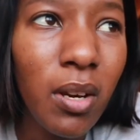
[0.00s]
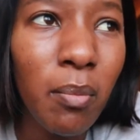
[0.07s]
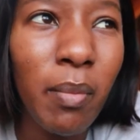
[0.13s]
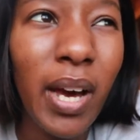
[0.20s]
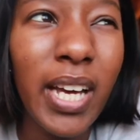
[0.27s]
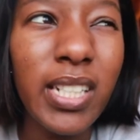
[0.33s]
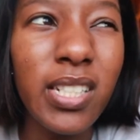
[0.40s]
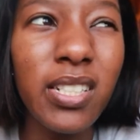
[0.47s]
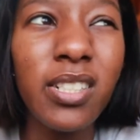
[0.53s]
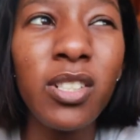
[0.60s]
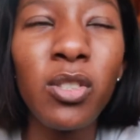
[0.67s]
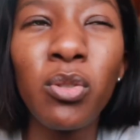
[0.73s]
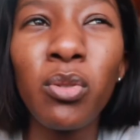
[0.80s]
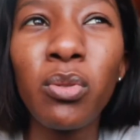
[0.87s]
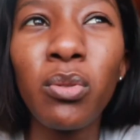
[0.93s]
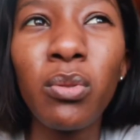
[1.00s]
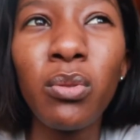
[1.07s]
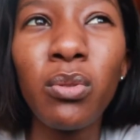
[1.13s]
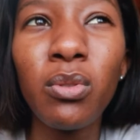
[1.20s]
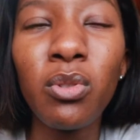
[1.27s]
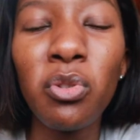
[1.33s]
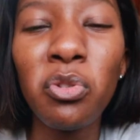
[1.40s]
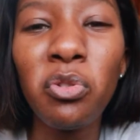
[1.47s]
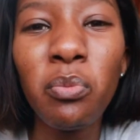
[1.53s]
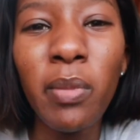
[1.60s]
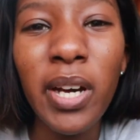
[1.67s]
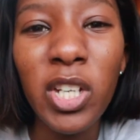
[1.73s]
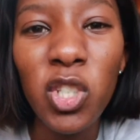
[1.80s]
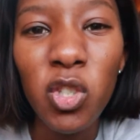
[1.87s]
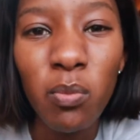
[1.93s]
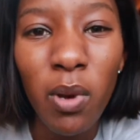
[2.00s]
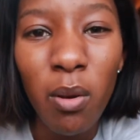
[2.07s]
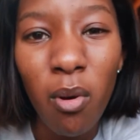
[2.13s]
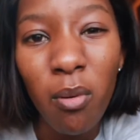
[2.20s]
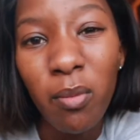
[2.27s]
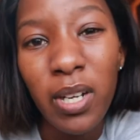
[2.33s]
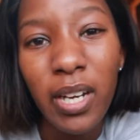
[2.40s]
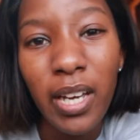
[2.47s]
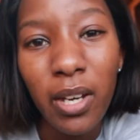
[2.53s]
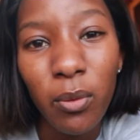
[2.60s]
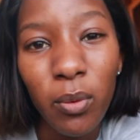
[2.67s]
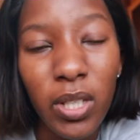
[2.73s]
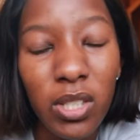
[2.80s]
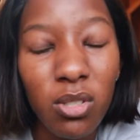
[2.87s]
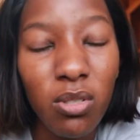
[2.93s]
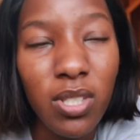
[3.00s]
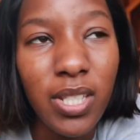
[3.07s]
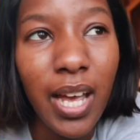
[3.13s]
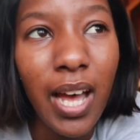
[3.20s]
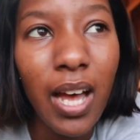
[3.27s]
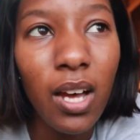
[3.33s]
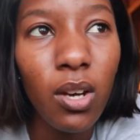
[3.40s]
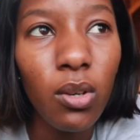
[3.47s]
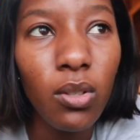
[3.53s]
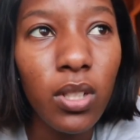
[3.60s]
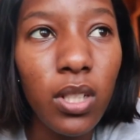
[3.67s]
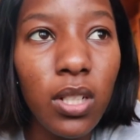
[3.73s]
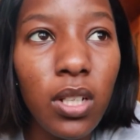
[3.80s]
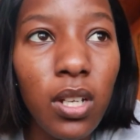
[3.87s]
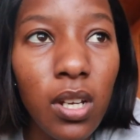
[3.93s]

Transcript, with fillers: I didn't do too much. My mom and I went to town.